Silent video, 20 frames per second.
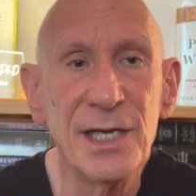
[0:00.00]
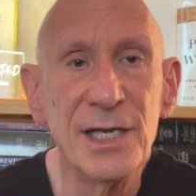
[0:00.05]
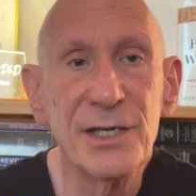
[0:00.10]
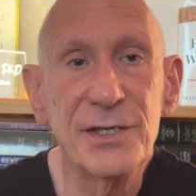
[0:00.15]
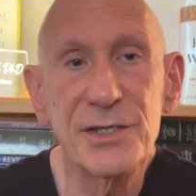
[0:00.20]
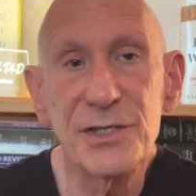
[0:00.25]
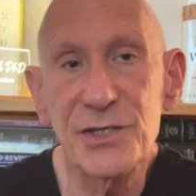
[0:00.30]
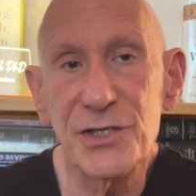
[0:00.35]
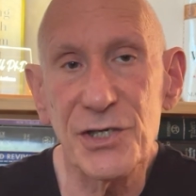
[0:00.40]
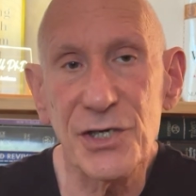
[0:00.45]

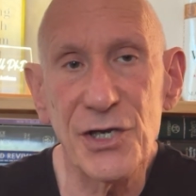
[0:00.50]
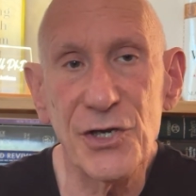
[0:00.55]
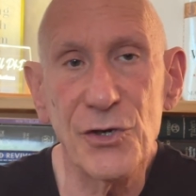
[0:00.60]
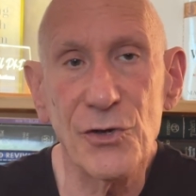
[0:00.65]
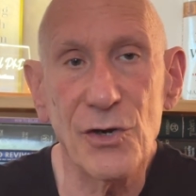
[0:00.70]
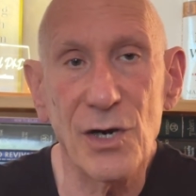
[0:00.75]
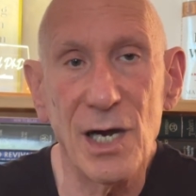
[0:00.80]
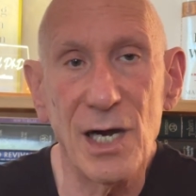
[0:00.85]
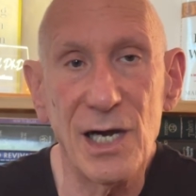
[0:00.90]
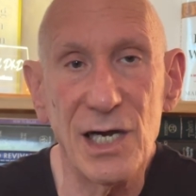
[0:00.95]
to secure
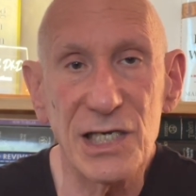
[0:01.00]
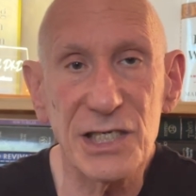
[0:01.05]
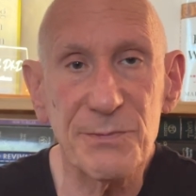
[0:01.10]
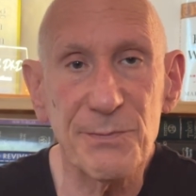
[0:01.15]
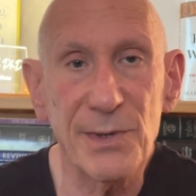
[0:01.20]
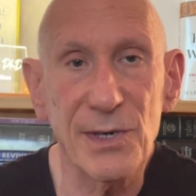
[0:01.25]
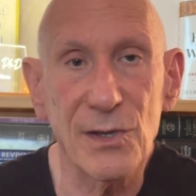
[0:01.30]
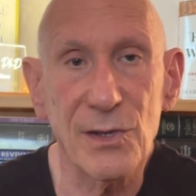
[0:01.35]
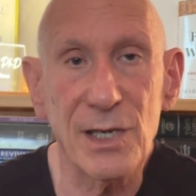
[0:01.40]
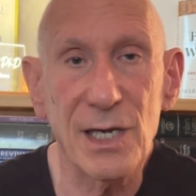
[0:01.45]
a
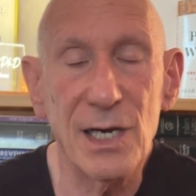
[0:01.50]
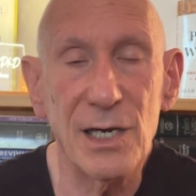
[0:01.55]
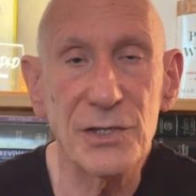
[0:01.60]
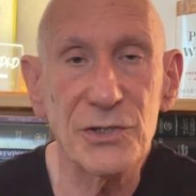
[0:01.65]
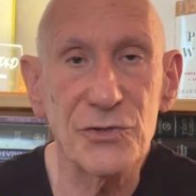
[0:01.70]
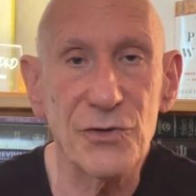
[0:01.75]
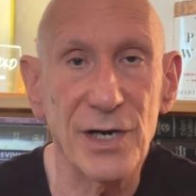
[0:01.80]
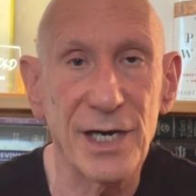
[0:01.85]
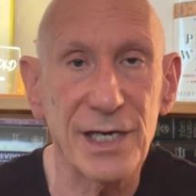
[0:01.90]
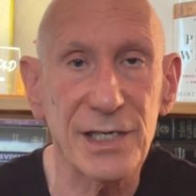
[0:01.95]
hospital
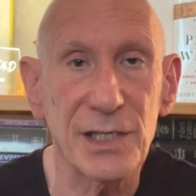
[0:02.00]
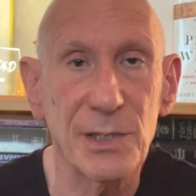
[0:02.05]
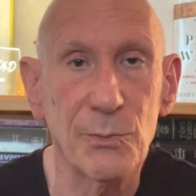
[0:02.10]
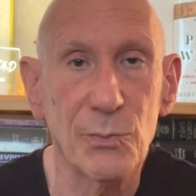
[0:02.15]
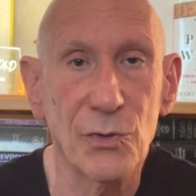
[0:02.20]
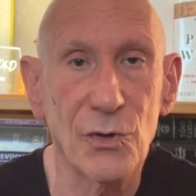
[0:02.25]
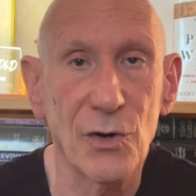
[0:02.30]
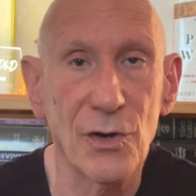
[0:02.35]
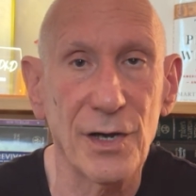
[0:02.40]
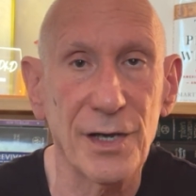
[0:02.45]
contract
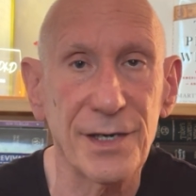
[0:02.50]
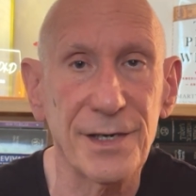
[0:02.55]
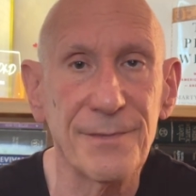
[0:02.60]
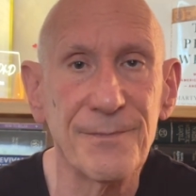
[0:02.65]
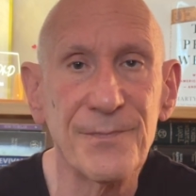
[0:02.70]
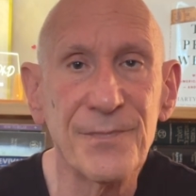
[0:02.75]
abroad.